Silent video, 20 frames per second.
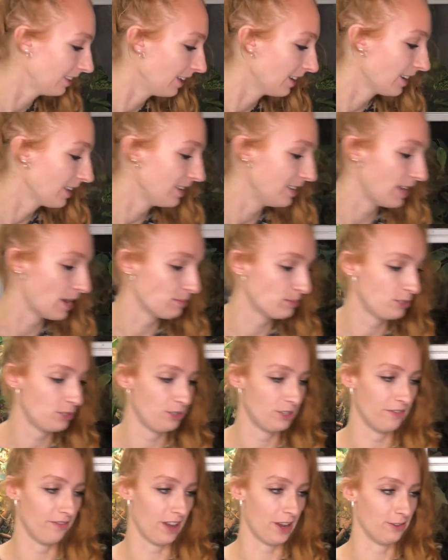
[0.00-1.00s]
like
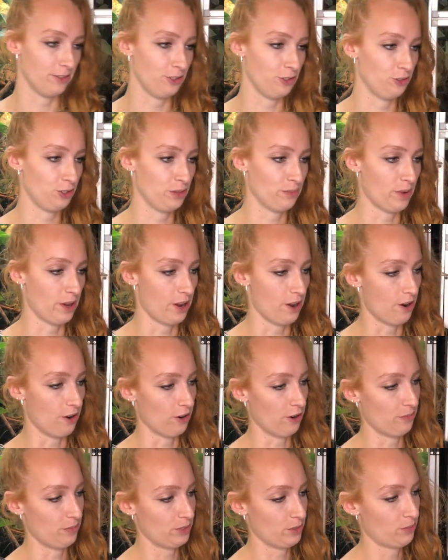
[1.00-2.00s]
Neptune, if I was using my
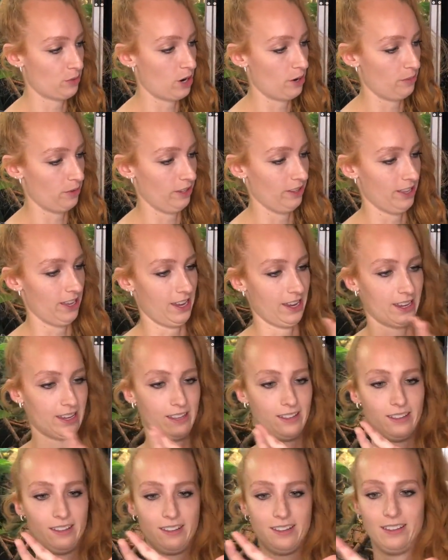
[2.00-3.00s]
arm, is probably like
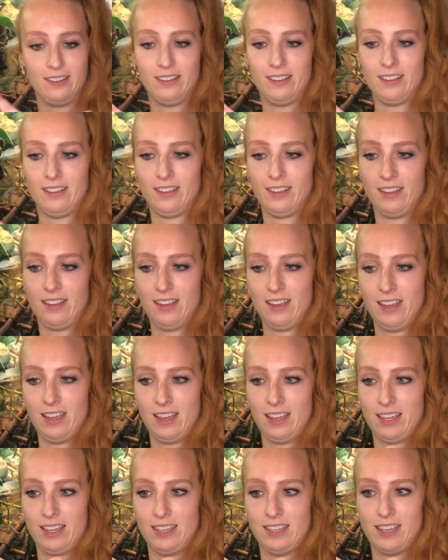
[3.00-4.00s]

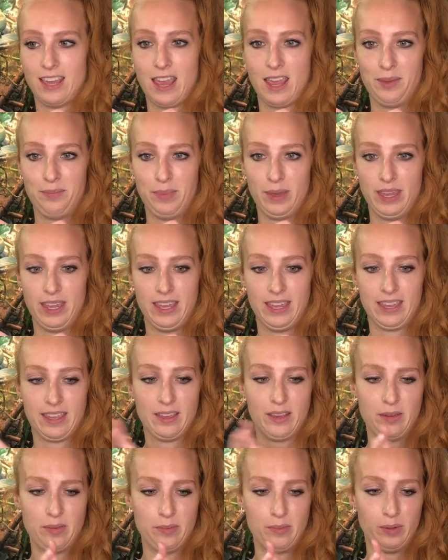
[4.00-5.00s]
yay big
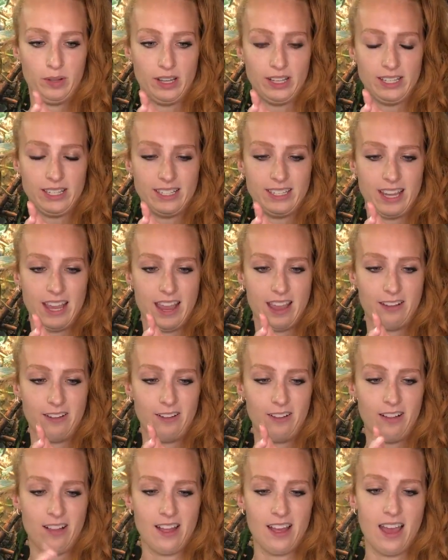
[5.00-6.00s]
plus
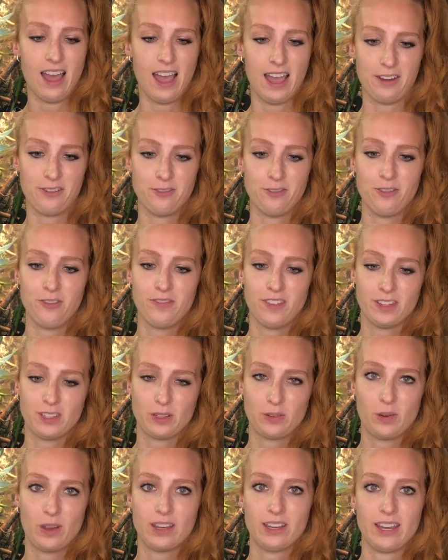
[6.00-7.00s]
tail. I don't know if that's
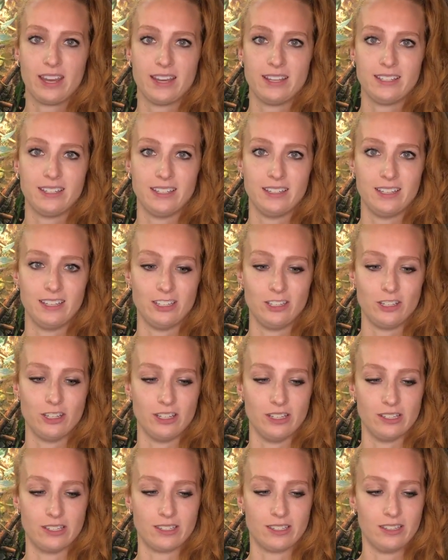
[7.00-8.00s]
quite 18
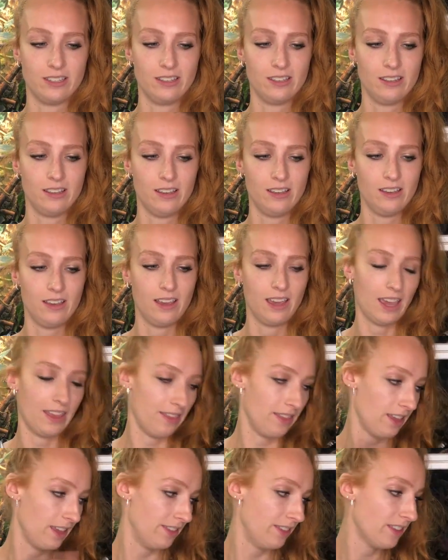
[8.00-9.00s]
inches.
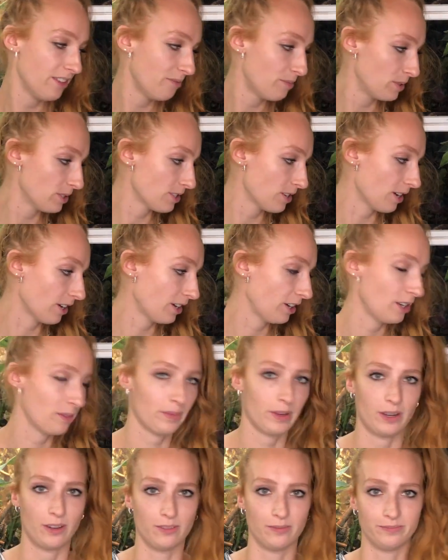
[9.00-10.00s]
And they've been talking
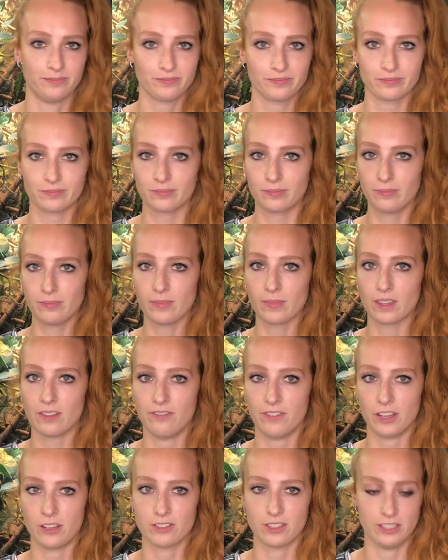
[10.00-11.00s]
about
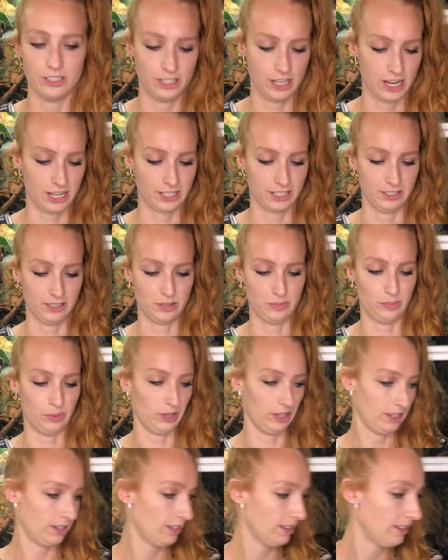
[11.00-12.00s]
Veils and Jacksons,
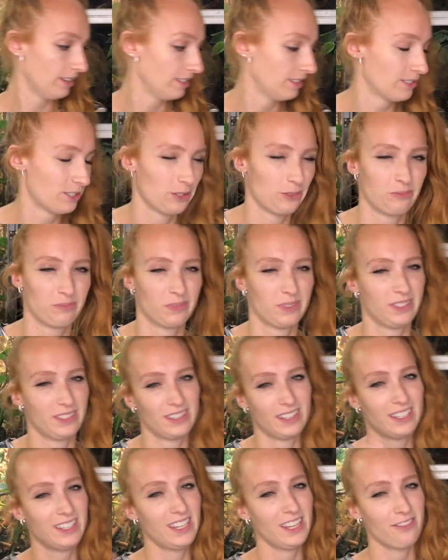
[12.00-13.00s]
but so
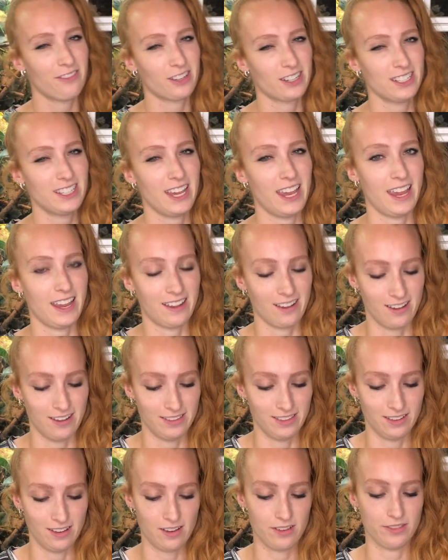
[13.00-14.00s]
give or take
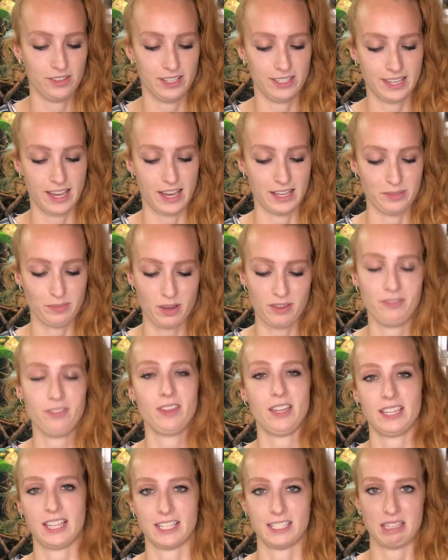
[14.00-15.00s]
on the size, but I feel
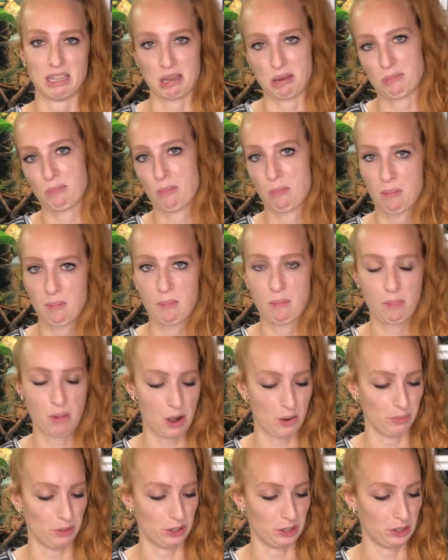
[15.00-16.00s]
like that's like
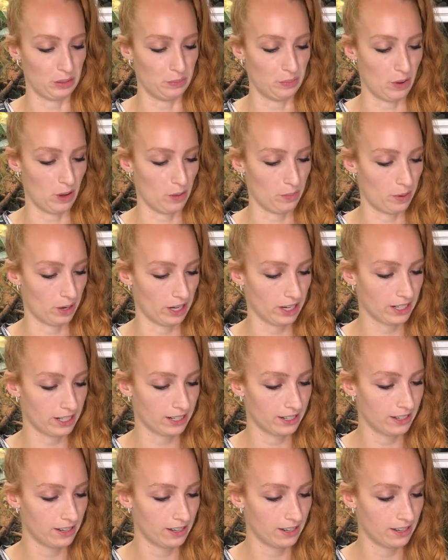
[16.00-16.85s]
probably a good ballpark.